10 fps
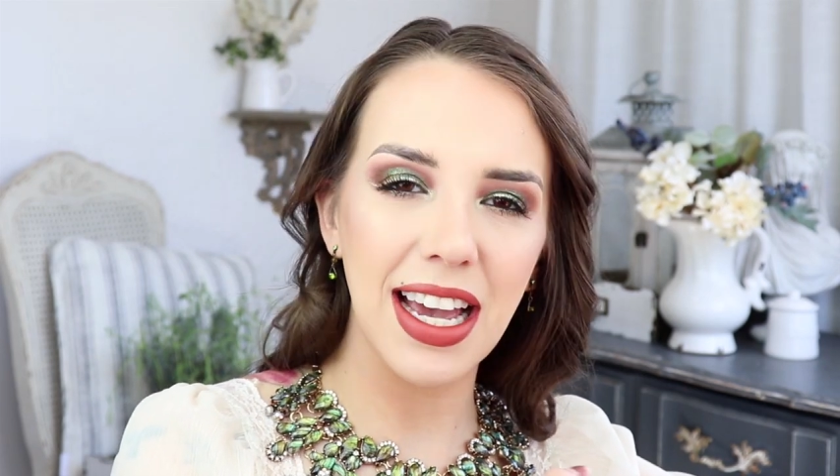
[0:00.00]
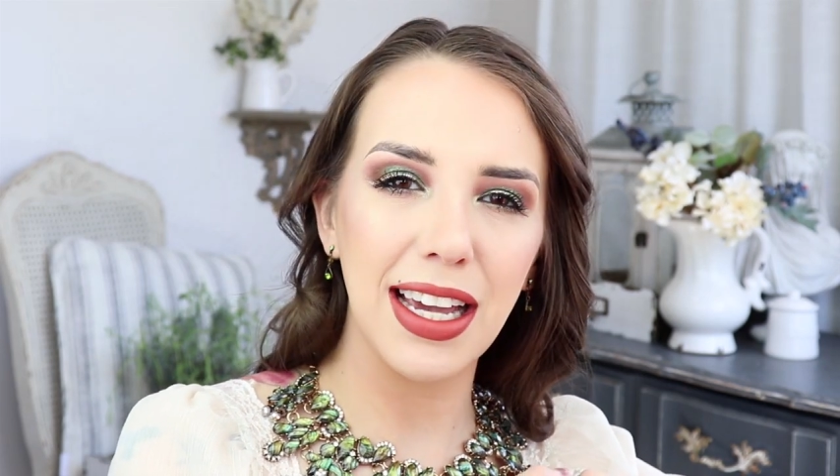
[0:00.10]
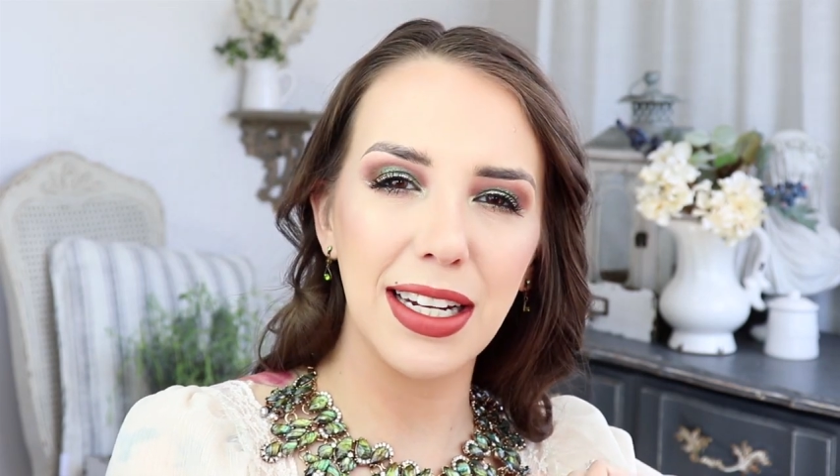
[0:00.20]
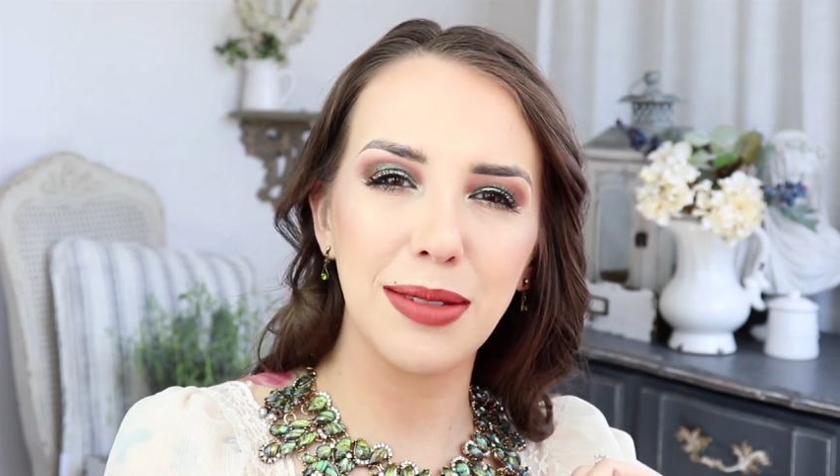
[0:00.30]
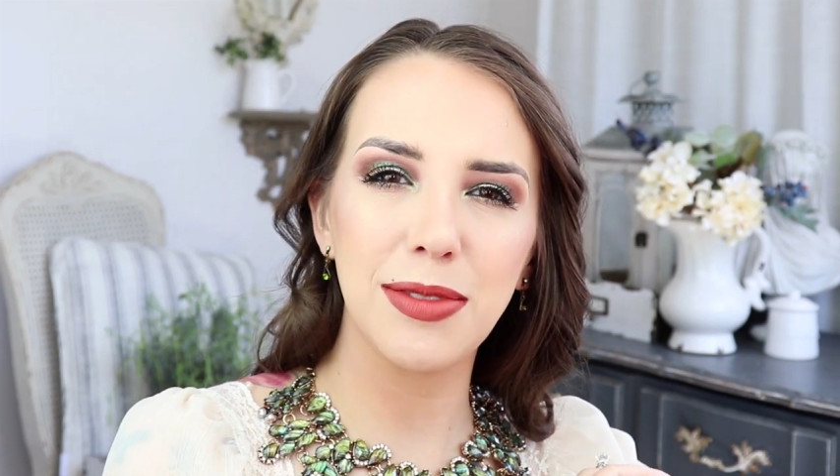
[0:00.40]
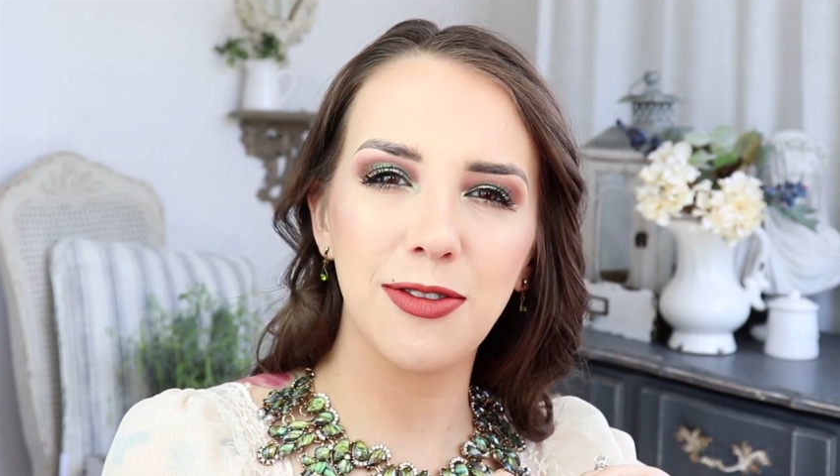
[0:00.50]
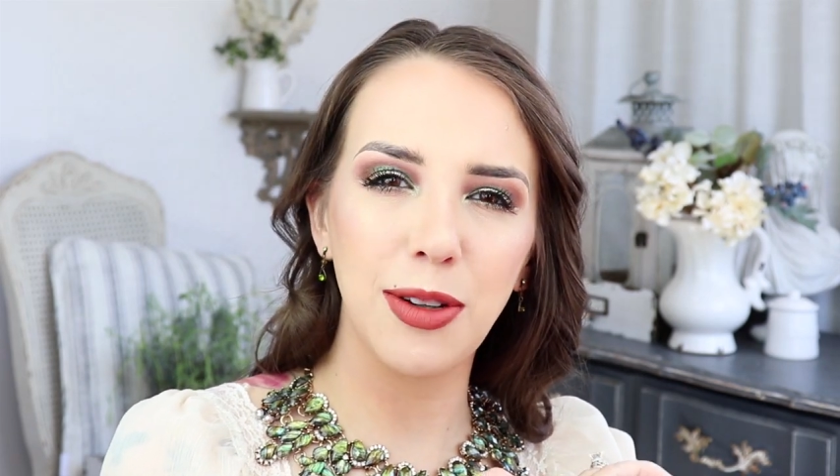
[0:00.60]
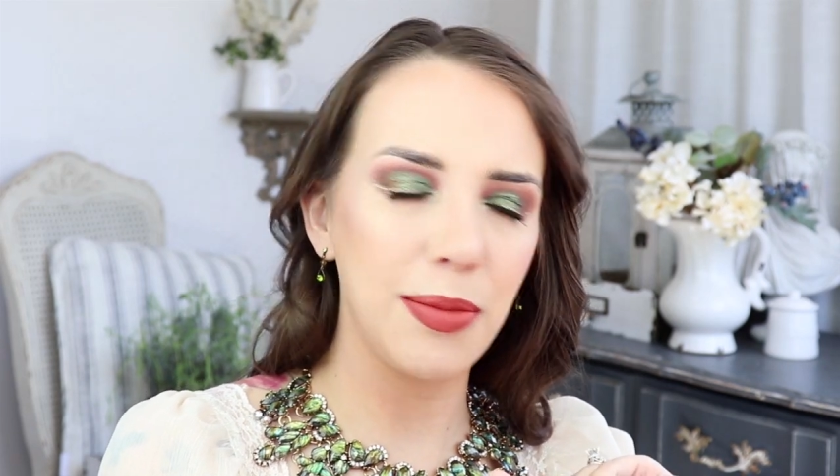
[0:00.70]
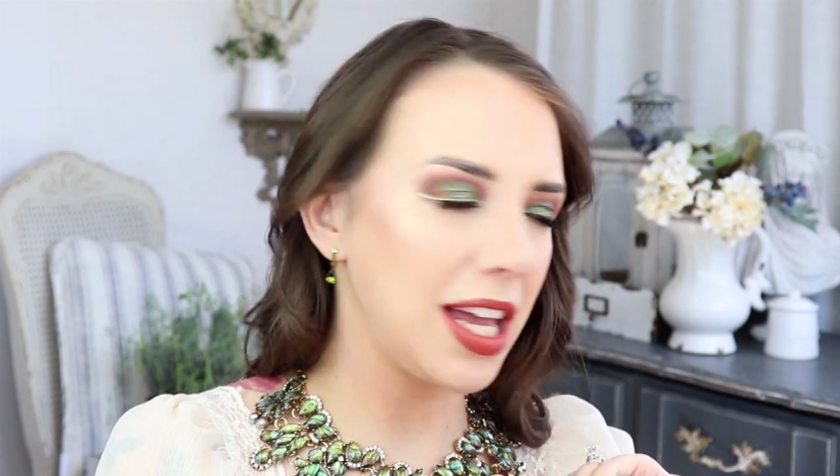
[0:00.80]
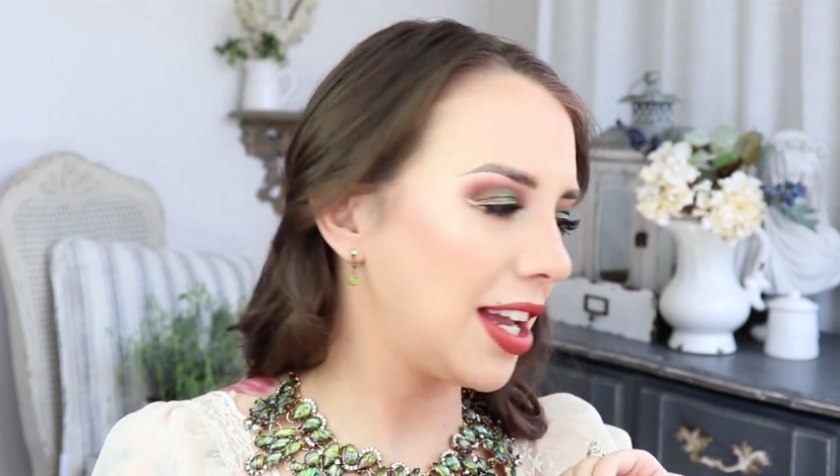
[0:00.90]
items
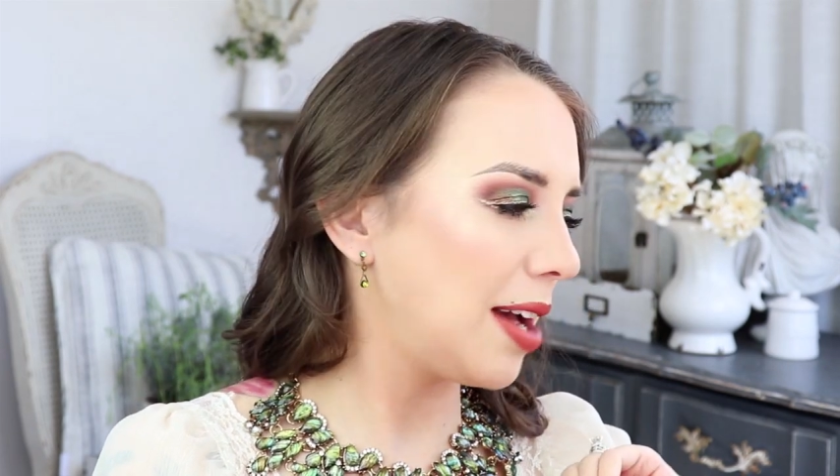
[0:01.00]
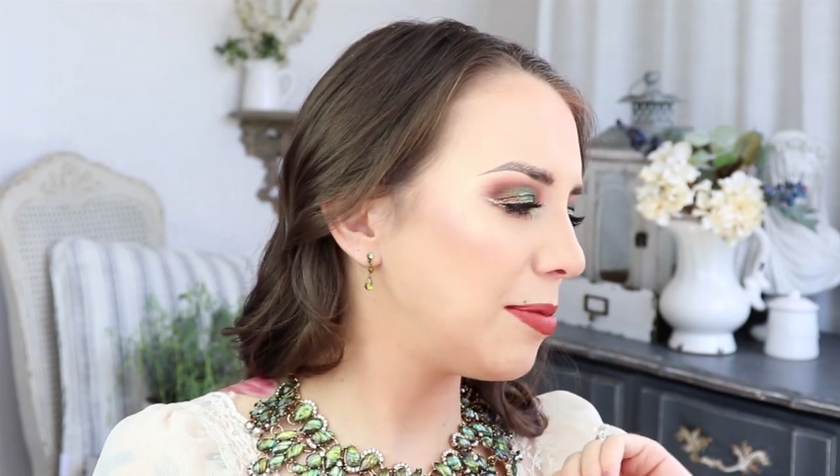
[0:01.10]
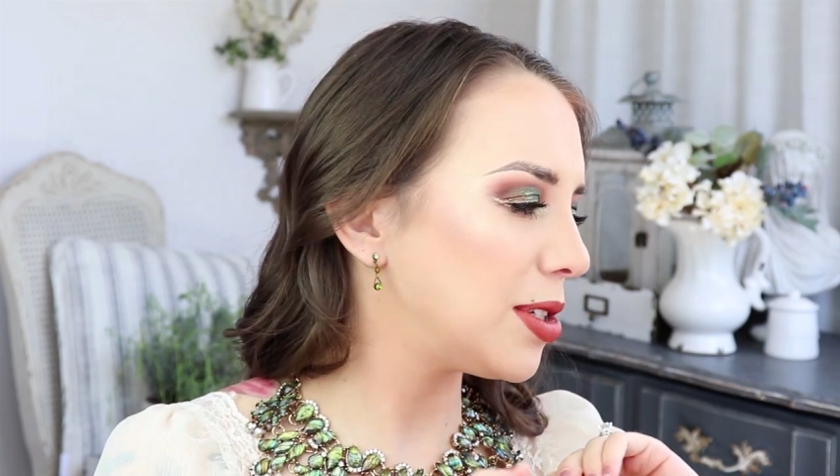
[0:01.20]
for makeup,